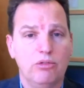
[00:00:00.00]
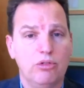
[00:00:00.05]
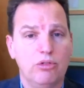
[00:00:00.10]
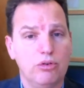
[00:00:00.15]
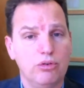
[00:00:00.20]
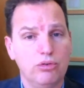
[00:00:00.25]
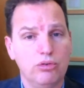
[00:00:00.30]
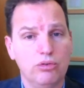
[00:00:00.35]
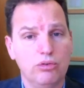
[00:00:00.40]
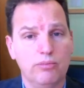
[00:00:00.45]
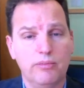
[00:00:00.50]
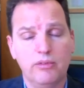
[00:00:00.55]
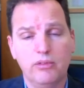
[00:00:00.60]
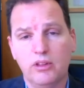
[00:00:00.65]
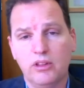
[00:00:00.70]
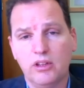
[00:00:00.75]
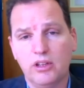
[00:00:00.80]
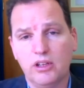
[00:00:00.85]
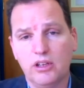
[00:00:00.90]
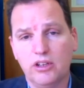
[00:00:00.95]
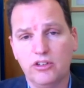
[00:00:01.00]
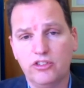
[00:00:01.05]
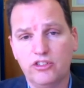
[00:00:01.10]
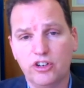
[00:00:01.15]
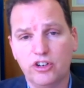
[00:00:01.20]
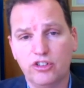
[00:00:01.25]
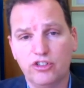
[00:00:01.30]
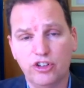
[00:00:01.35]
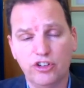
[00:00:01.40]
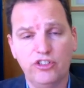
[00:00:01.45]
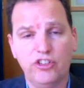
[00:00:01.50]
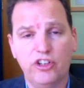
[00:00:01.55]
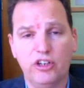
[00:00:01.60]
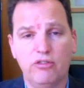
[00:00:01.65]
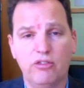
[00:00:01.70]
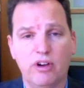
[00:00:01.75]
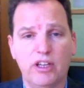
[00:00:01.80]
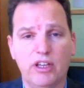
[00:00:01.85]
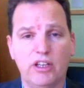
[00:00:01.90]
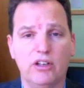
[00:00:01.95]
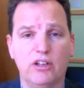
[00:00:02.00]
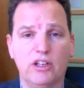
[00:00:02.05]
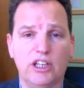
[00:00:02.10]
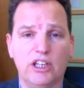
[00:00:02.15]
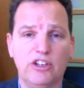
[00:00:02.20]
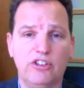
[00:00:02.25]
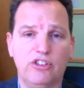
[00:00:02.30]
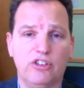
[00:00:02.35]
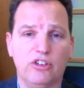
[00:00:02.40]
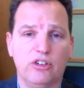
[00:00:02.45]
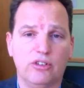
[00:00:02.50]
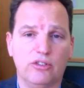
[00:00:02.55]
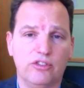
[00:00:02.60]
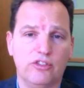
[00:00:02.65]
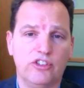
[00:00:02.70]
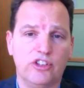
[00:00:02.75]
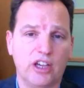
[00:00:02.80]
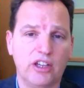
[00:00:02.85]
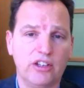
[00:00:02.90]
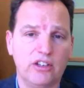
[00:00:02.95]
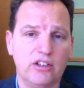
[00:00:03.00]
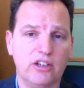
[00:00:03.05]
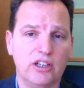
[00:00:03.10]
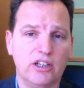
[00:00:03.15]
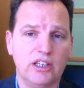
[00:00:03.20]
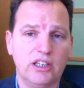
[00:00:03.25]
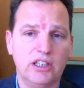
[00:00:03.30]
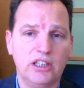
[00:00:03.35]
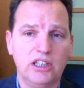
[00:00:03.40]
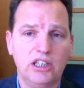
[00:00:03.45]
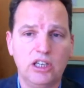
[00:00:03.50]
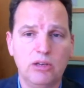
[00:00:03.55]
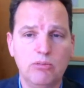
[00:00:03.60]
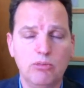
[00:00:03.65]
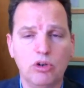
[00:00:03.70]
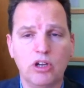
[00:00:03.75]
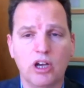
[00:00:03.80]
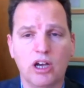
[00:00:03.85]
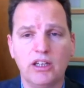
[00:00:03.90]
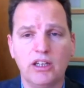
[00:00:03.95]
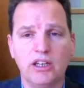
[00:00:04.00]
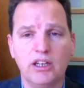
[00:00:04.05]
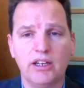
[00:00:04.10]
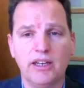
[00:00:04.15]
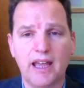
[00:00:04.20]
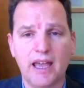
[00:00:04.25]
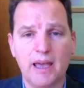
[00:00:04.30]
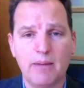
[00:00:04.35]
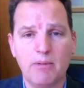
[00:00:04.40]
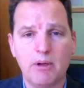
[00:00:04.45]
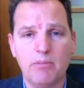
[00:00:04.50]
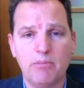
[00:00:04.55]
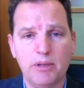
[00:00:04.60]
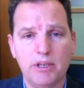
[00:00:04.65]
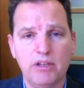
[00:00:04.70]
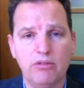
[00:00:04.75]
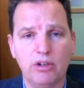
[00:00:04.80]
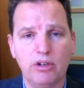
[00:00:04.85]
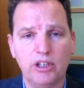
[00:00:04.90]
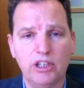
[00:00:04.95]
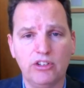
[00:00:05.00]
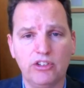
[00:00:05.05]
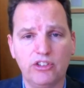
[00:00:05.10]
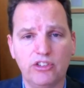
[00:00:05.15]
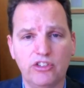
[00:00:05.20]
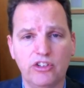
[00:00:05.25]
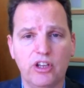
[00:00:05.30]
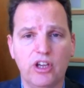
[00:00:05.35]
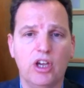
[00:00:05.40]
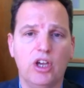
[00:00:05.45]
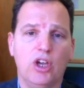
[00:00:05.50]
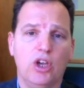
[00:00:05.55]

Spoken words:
through the synergistic regulation of cytokine, chemokine, and MMP release.